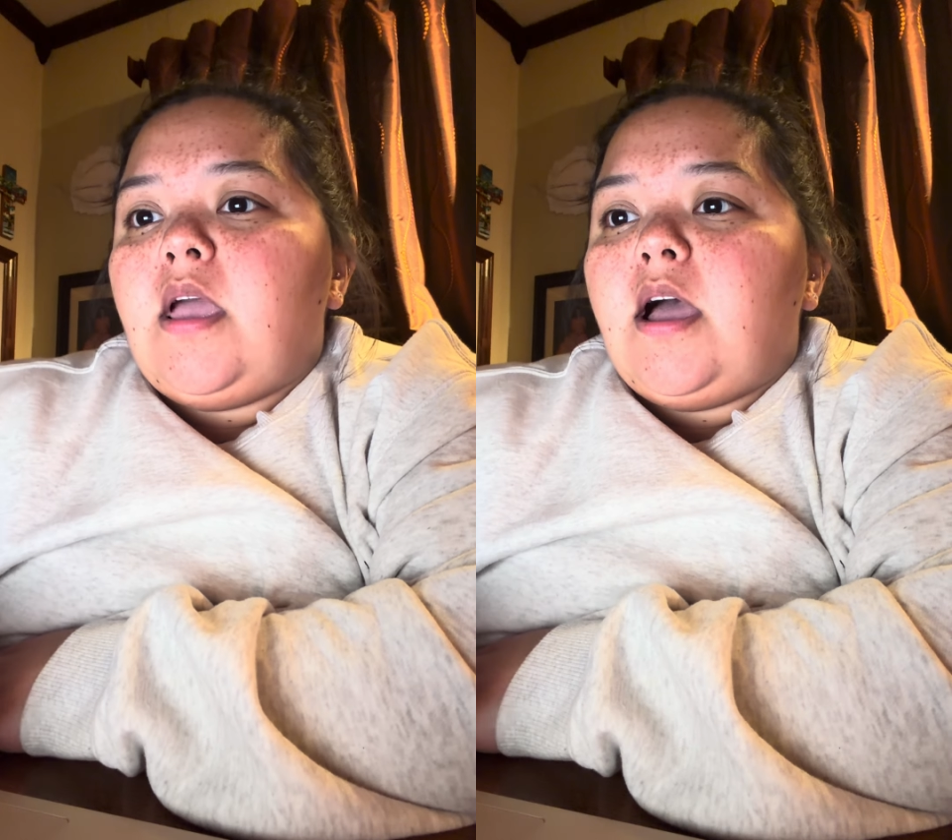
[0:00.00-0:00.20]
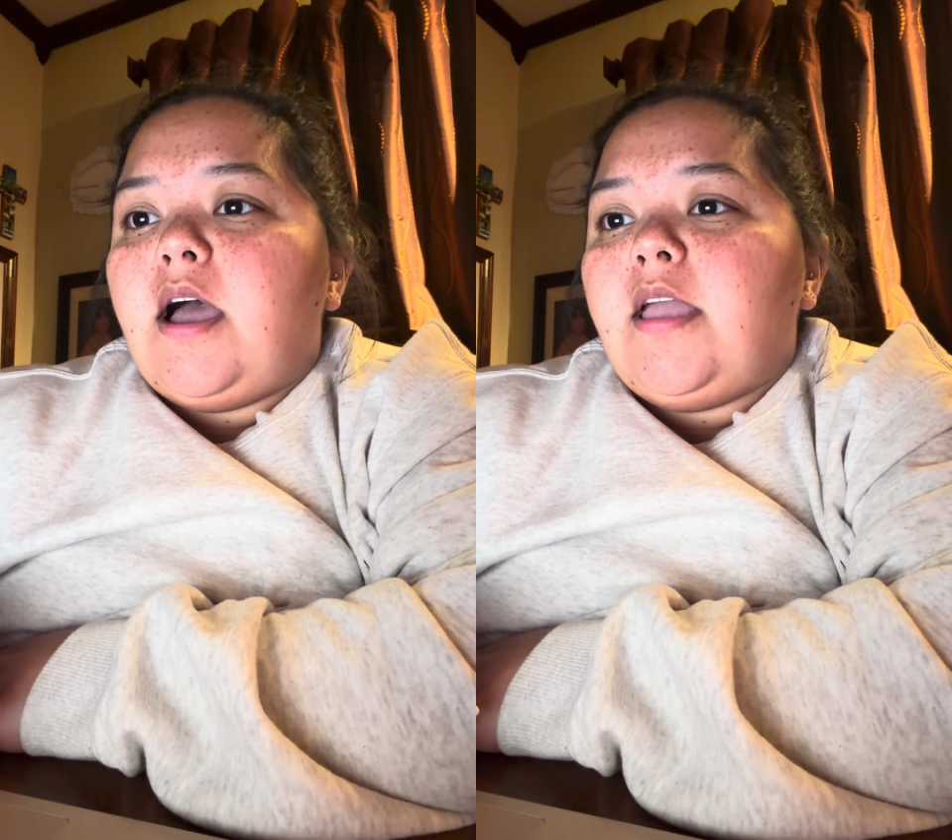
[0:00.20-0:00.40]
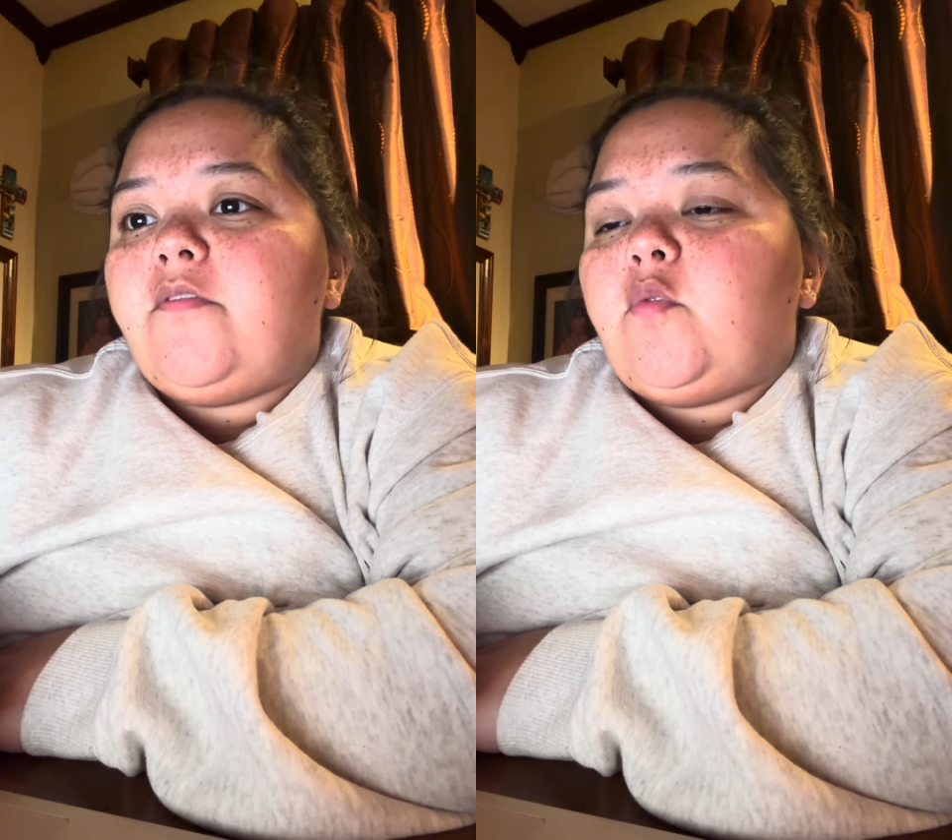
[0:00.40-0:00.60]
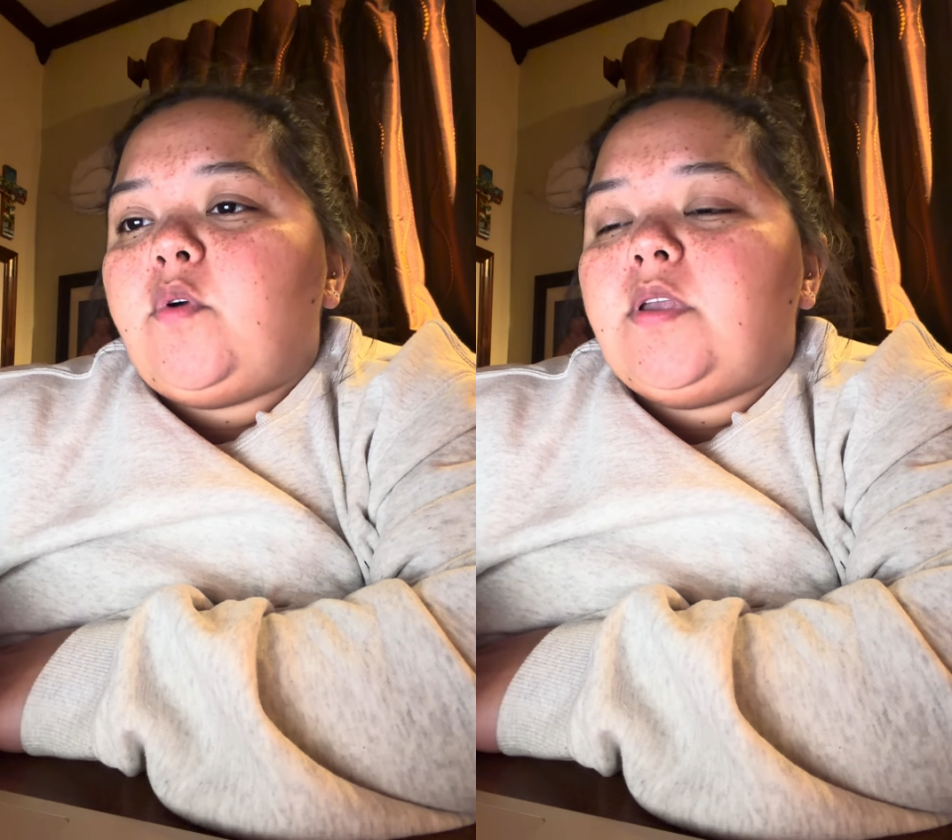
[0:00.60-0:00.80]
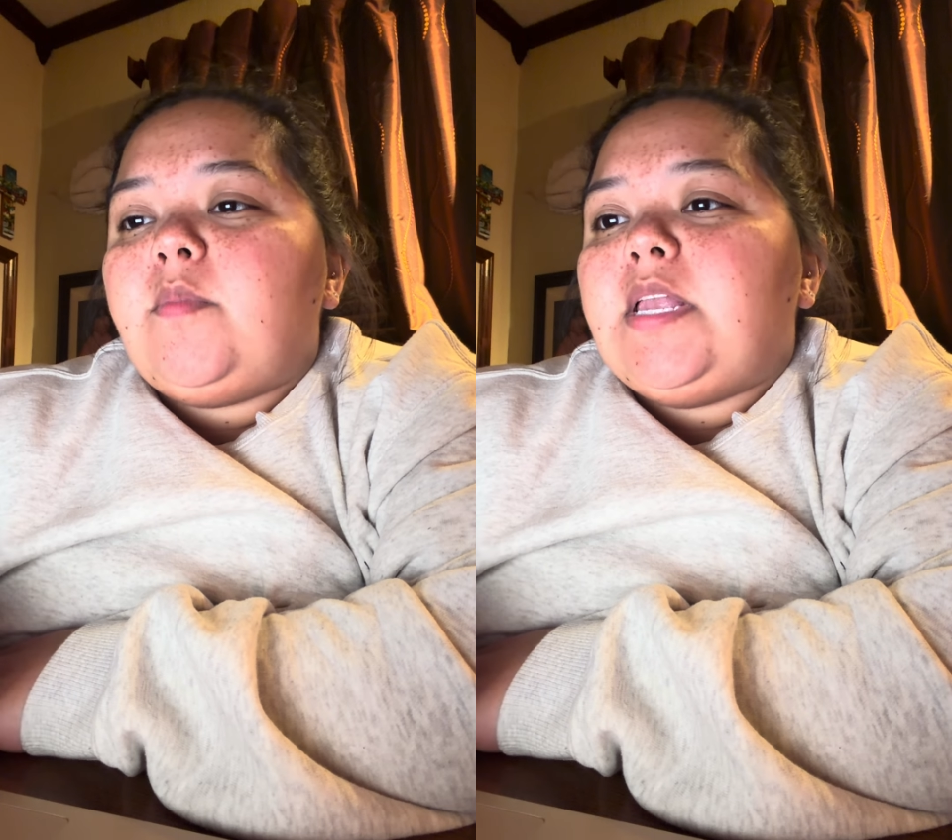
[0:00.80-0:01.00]
Hi
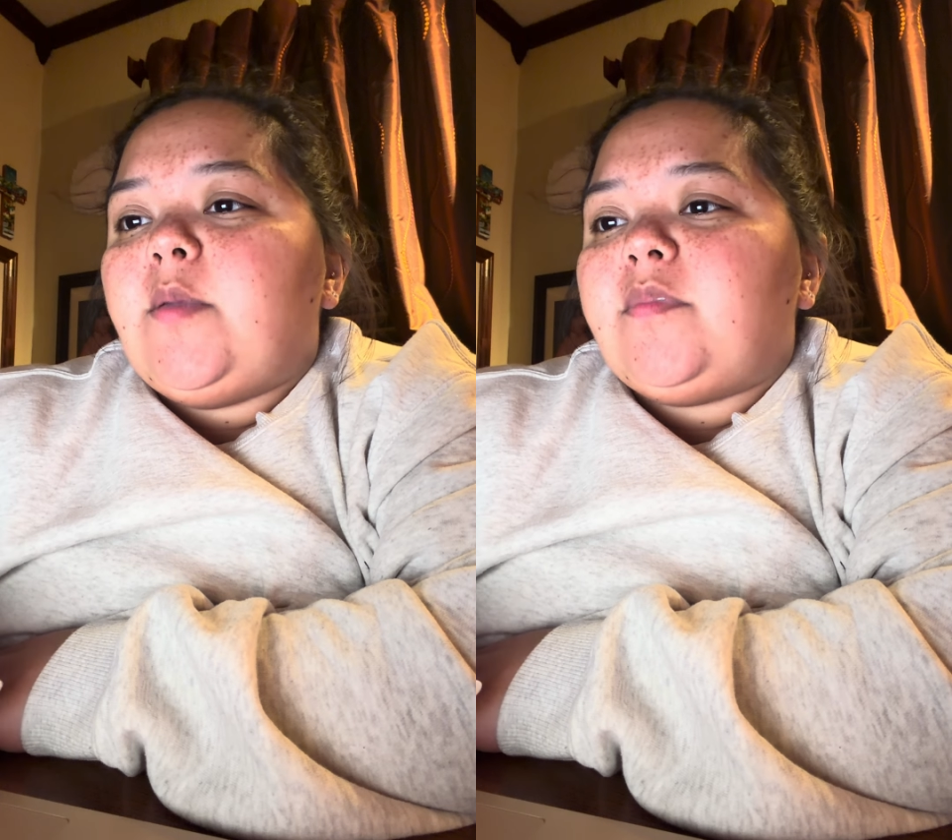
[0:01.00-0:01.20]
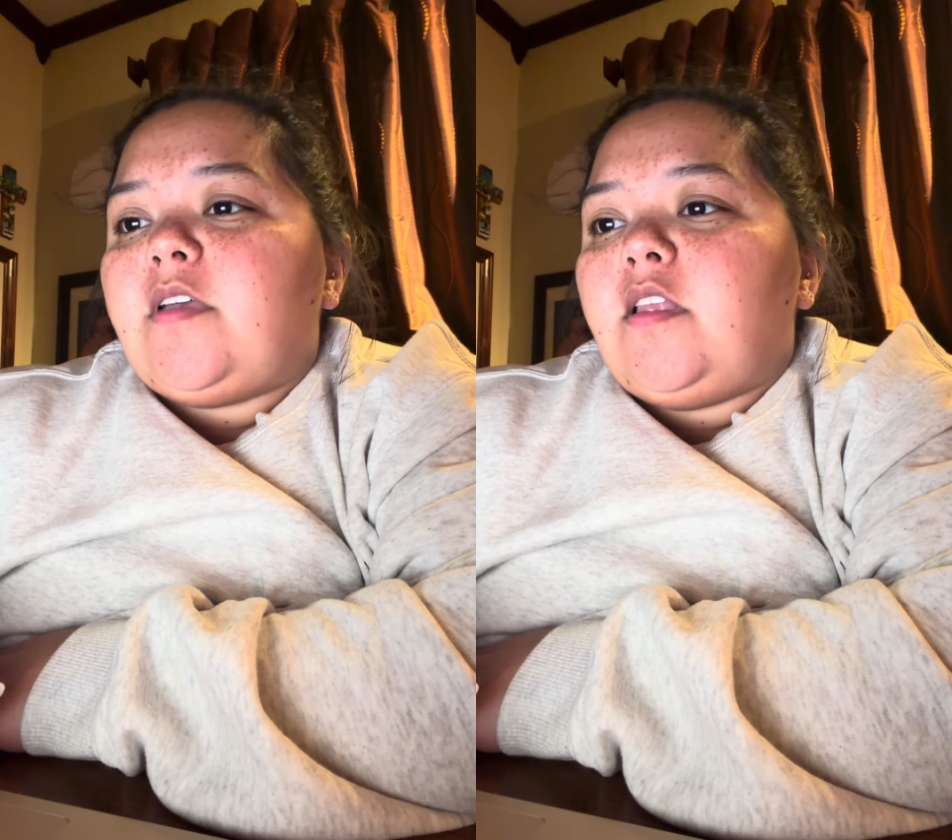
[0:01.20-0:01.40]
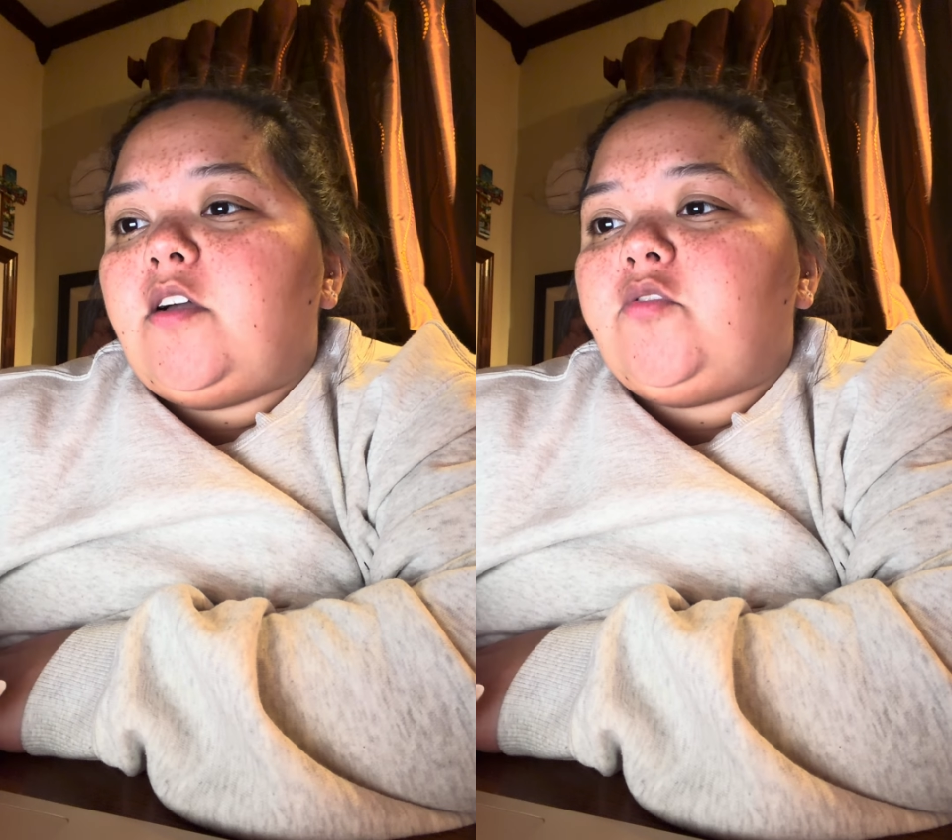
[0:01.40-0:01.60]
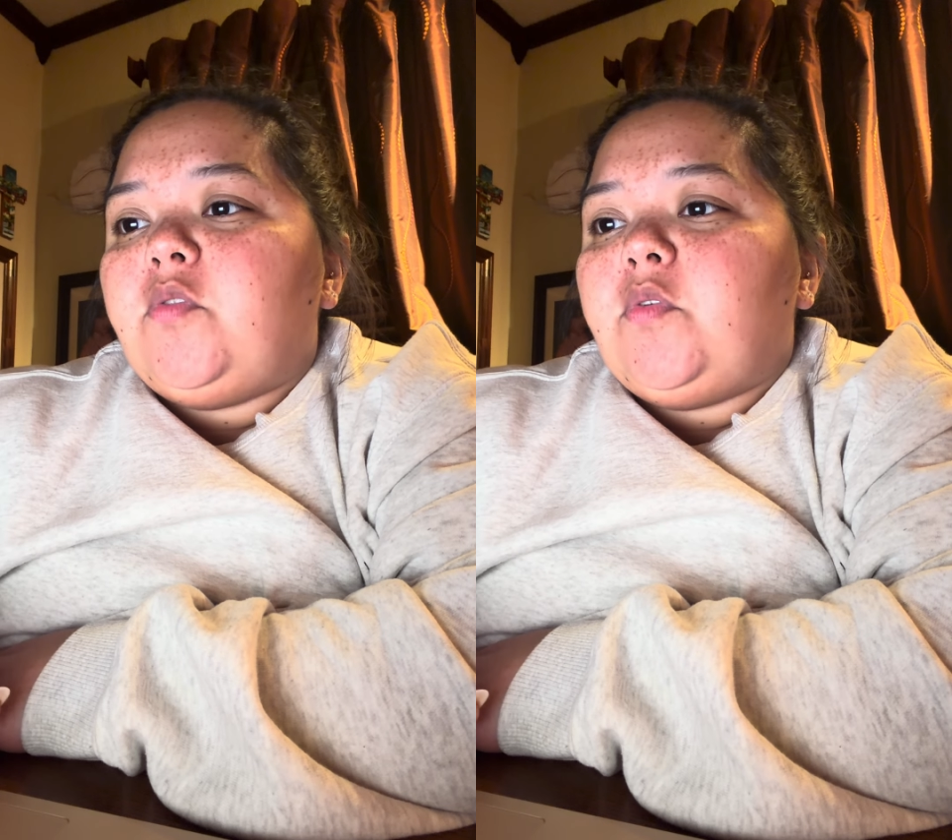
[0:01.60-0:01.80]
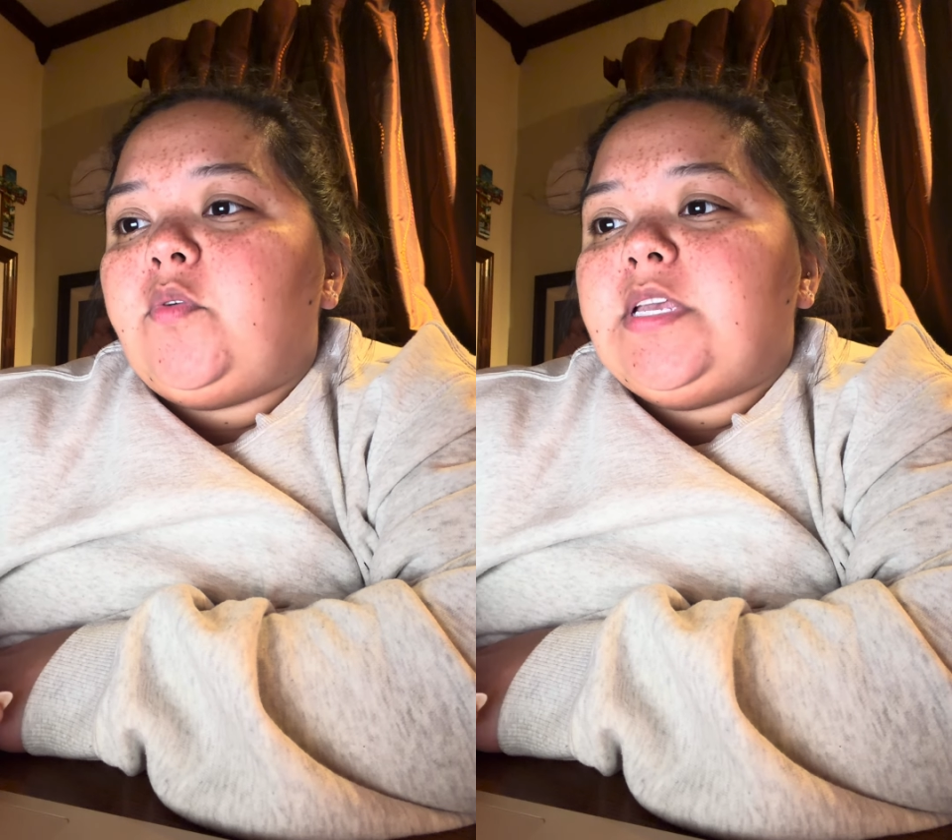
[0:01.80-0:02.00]
everyone, my name is
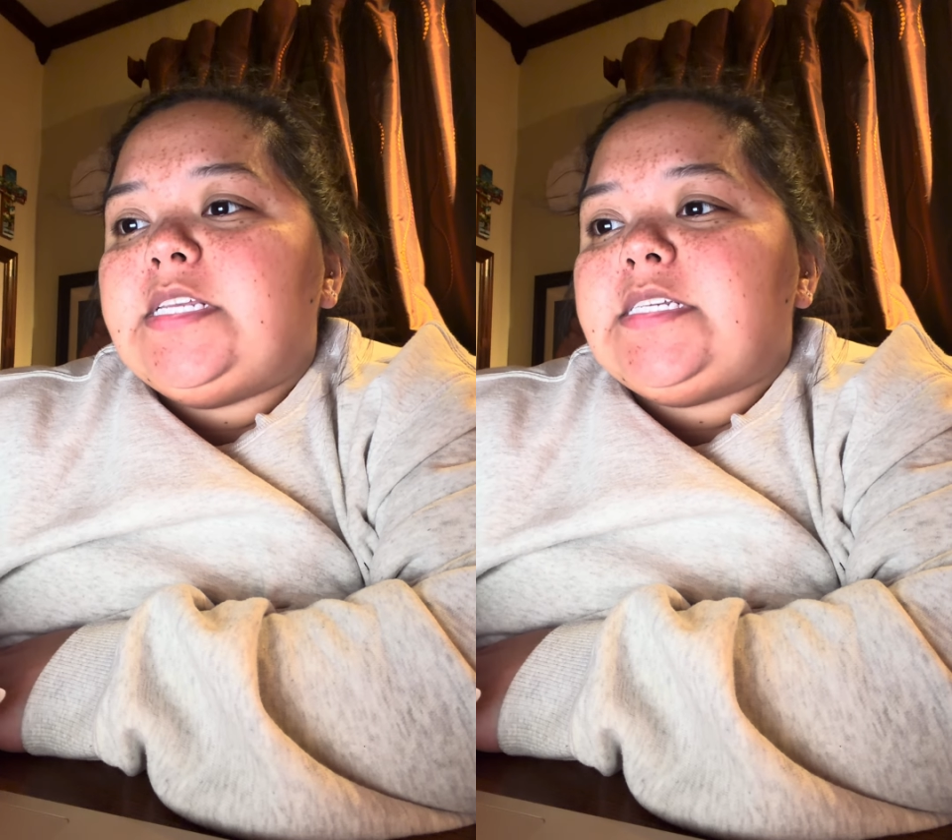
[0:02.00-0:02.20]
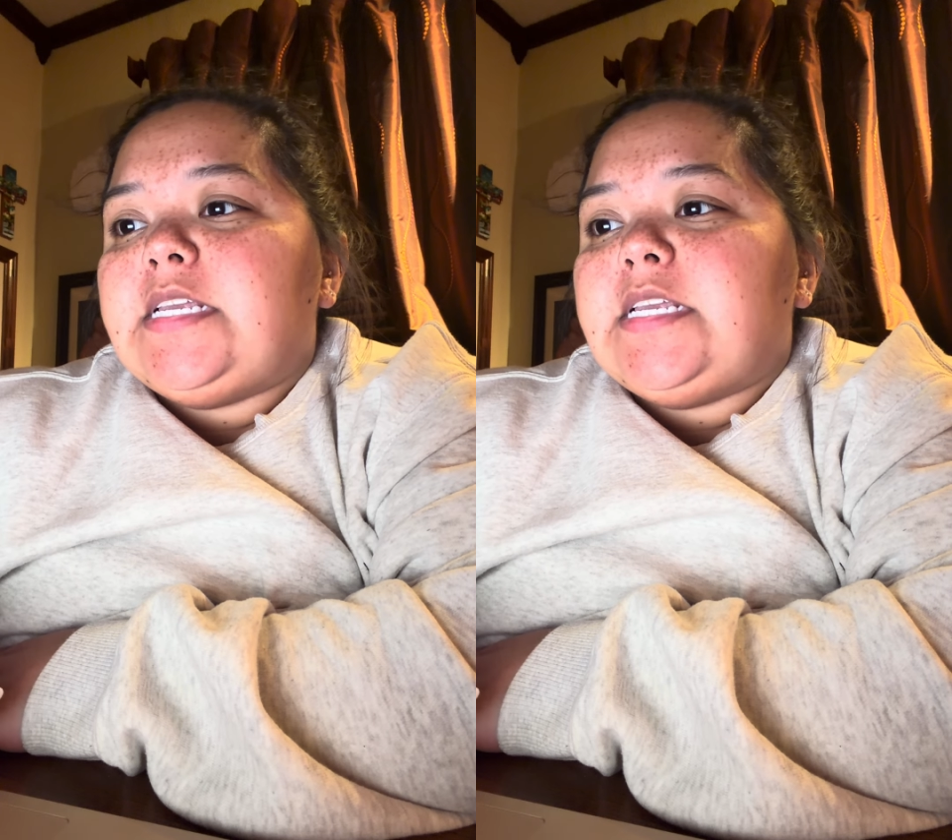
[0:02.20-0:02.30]
Alejandra Ruiz,